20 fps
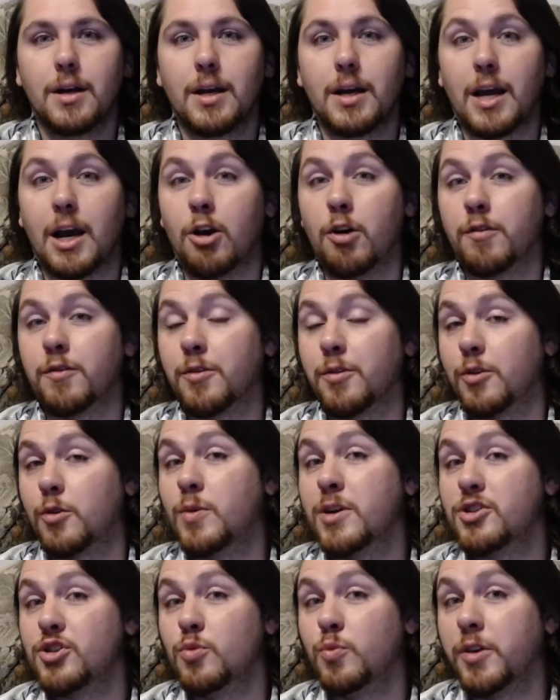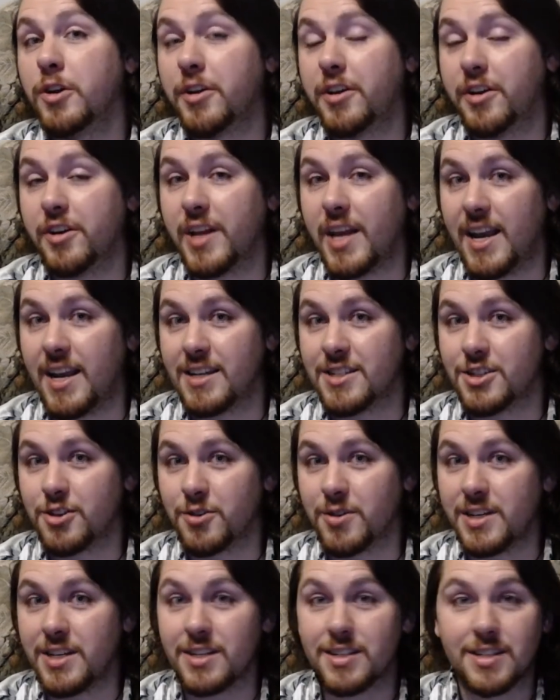However, the question we're here to answer
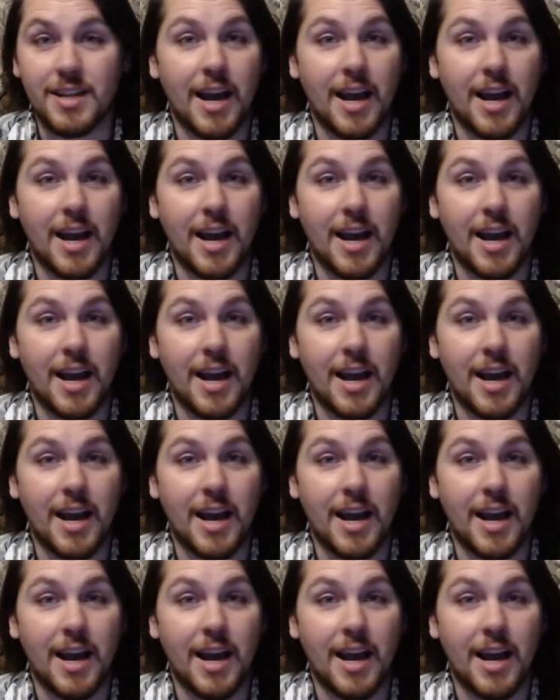is,